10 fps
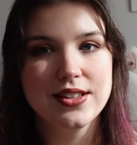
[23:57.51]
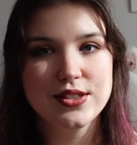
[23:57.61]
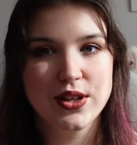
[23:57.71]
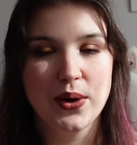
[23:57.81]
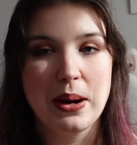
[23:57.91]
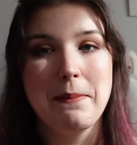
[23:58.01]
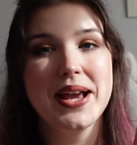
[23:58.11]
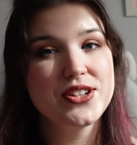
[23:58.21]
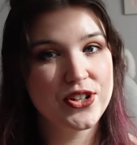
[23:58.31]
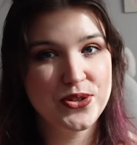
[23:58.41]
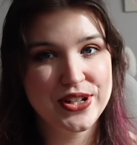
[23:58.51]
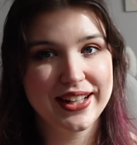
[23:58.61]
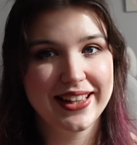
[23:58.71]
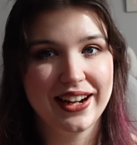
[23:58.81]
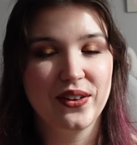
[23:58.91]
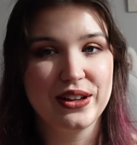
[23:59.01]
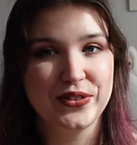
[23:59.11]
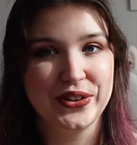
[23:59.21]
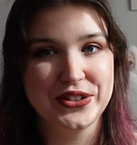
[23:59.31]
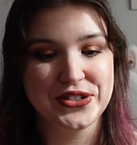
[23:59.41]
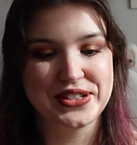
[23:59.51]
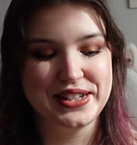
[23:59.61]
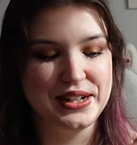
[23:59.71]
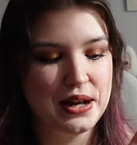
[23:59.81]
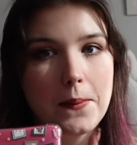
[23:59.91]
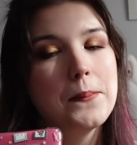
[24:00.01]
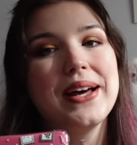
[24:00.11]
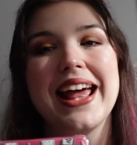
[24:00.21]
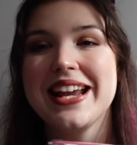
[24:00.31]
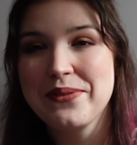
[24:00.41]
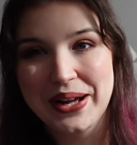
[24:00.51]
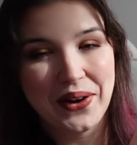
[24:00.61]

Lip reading: so make sure you check that out if you're interested. But anyway,